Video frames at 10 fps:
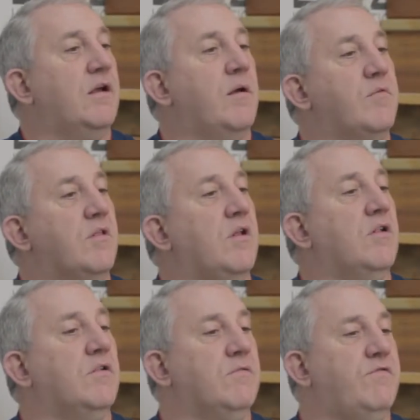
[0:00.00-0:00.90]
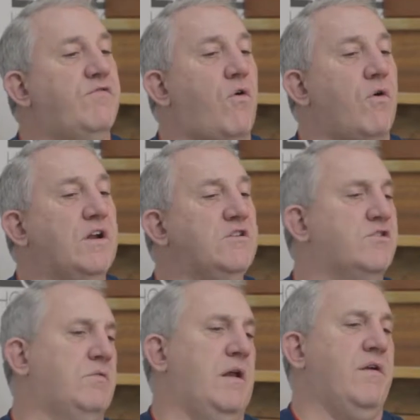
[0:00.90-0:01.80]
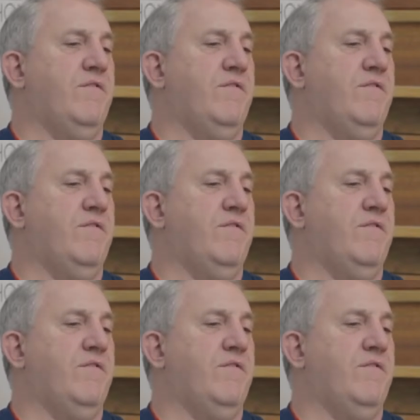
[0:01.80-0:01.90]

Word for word: From the little four inch, I don't